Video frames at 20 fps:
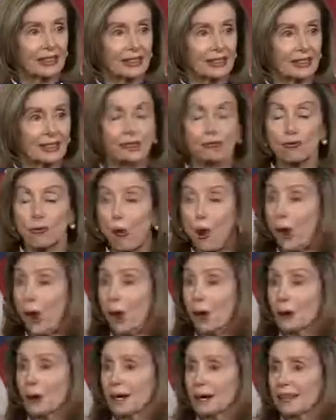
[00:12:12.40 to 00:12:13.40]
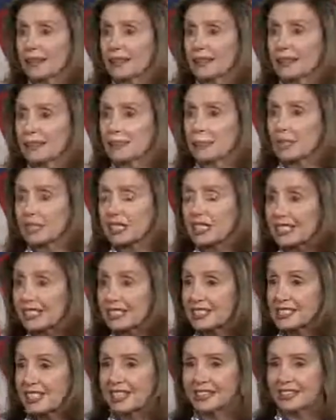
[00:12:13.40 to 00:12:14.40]
strong and
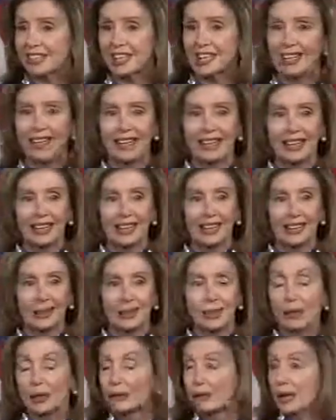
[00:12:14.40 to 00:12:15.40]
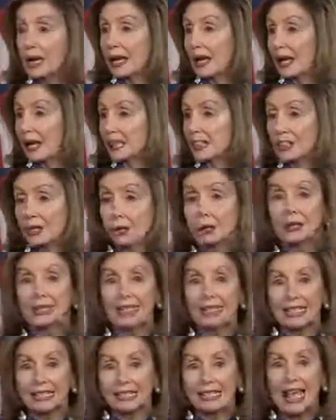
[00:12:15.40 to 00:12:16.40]
persistent and
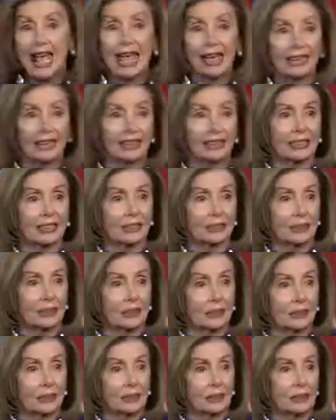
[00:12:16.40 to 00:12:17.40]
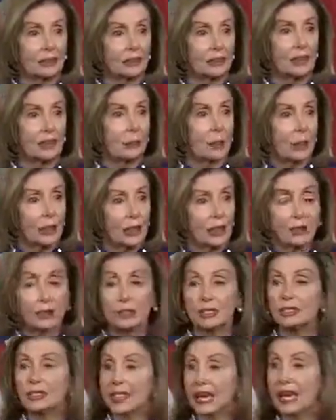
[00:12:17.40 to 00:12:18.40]
doing exactly what the
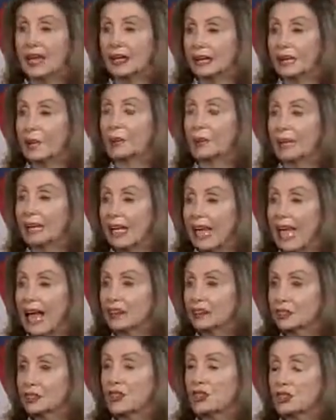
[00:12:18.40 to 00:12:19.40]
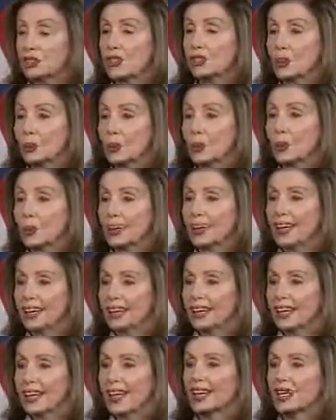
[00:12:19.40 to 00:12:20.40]
lawyers say that we have to do
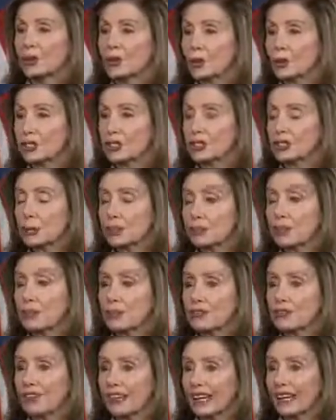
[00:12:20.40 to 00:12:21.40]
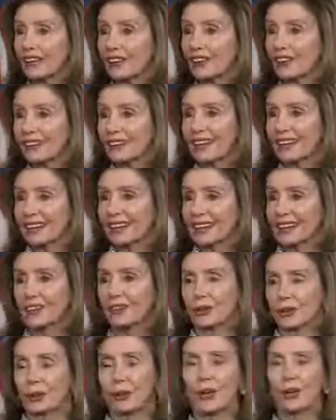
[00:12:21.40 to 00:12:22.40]
in order to prevail
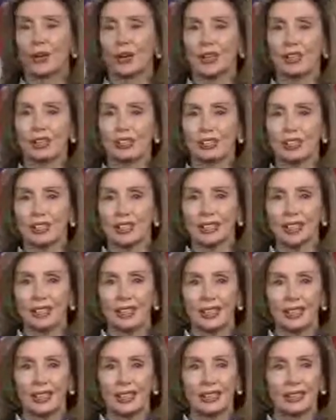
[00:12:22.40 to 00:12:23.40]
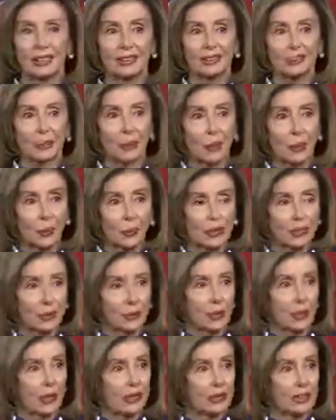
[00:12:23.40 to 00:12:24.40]
in the courts. The courts
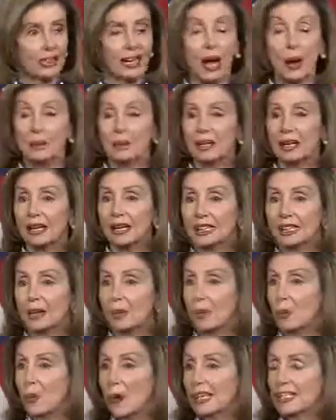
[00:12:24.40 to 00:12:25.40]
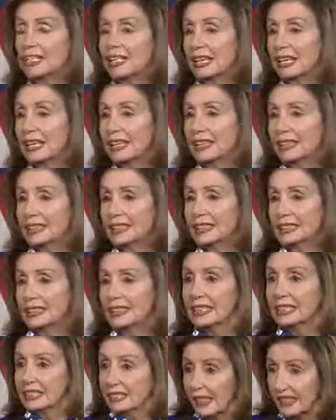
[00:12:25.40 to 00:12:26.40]
want to come,
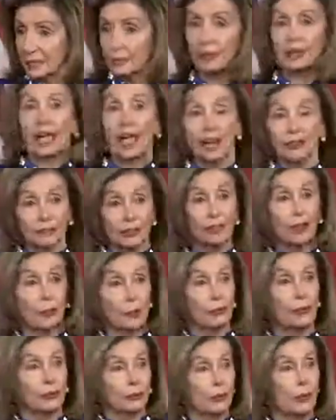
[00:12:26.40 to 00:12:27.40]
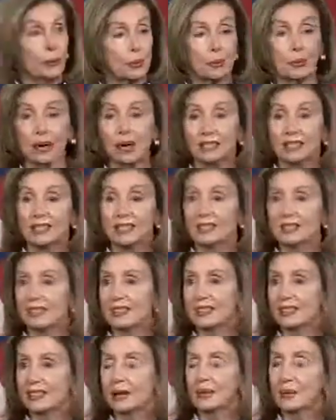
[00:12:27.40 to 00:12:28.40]
we have to go through the process,
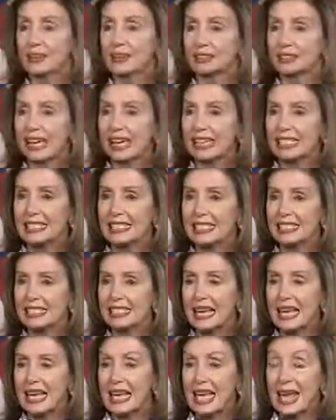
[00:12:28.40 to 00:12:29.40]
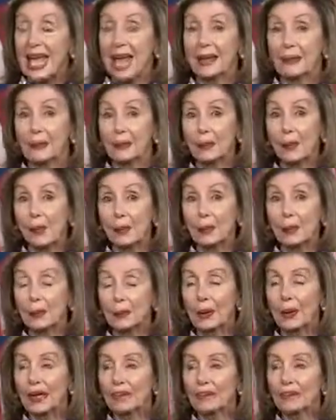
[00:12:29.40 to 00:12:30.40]
the number of cases. And what we're
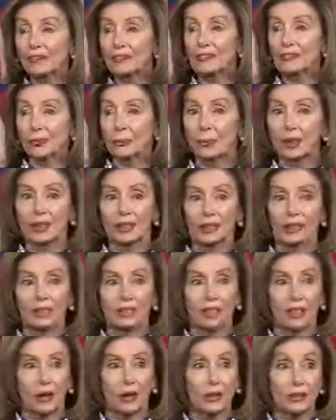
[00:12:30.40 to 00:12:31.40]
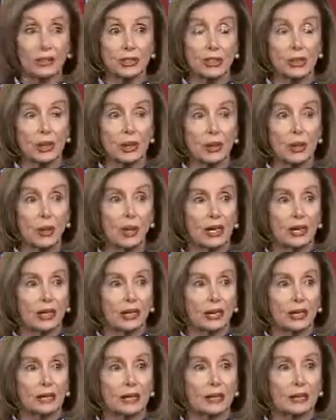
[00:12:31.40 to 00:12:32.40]
waiting for is also
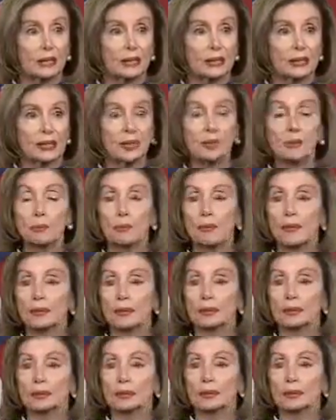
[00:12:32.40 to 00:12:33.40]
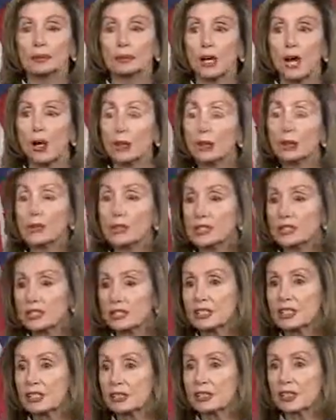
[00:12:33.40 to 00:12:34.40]
other
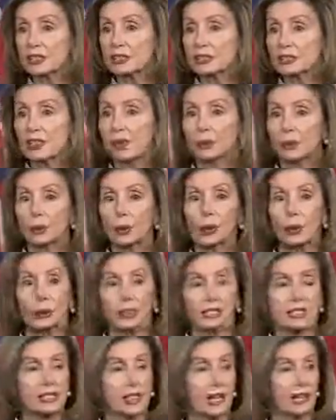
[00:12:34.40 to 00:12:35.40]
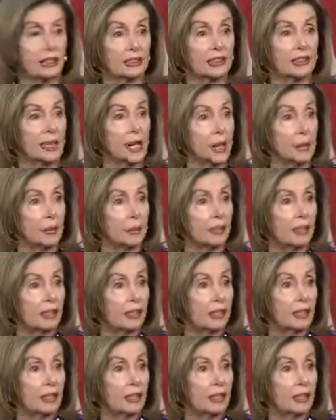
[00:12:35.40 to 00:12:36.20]
decisions that the court has held up.